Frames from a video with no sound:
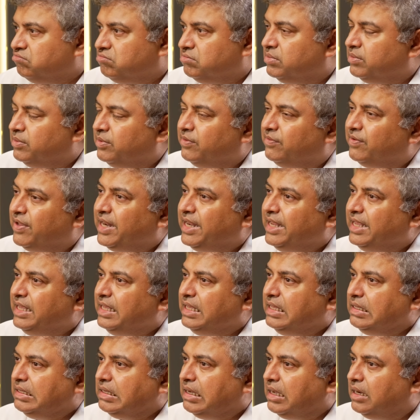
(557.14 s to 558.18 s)

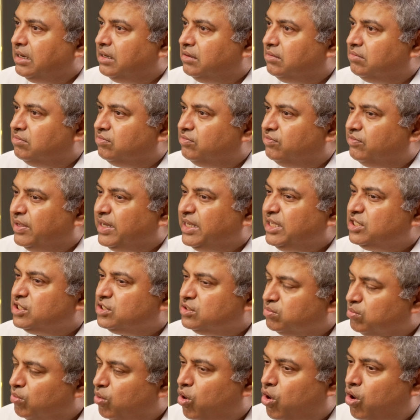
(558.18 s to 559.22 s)
Very
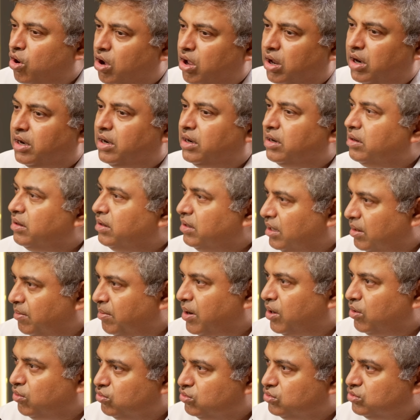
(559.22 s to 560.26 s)
small
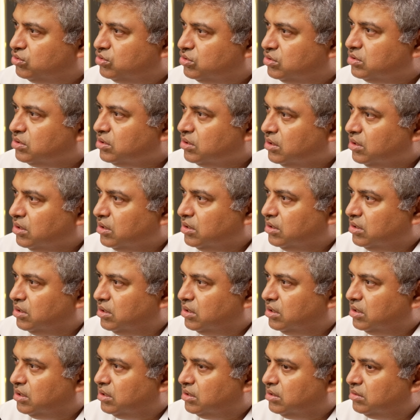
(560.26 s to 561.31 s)
amounts,
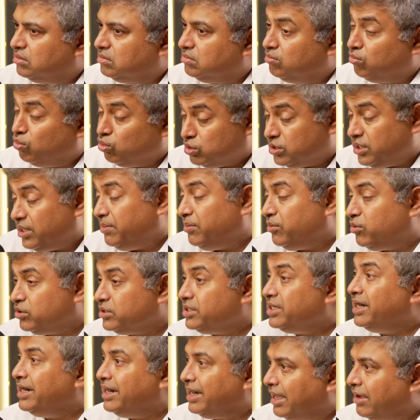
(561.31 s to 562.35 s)
mostly
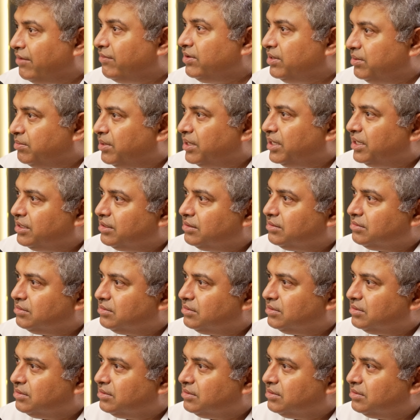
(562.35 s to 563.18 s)
because I didn't have any money.